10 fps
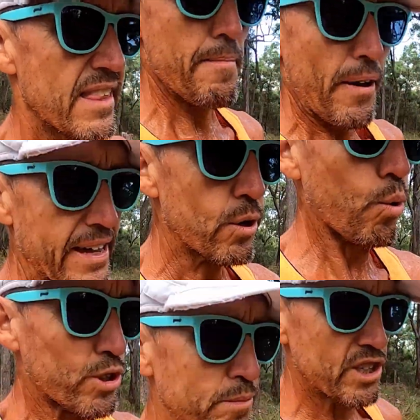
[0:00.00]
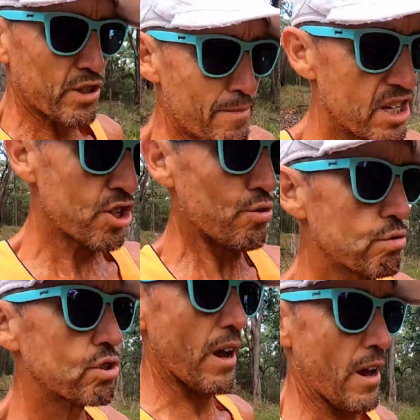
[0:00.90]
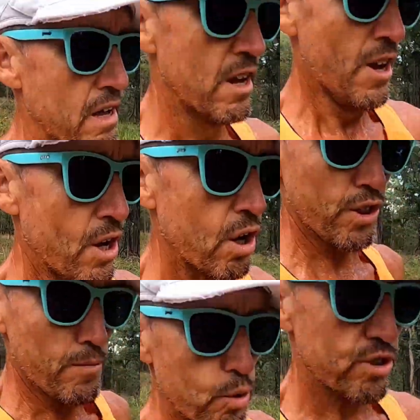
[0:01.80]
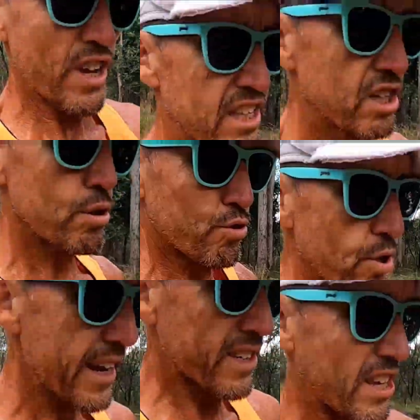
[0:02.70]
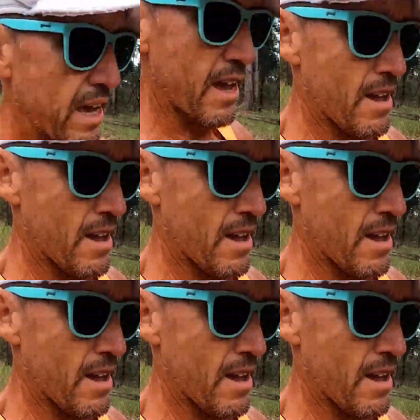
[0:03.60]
they may cause me some issues on the more technical tracks,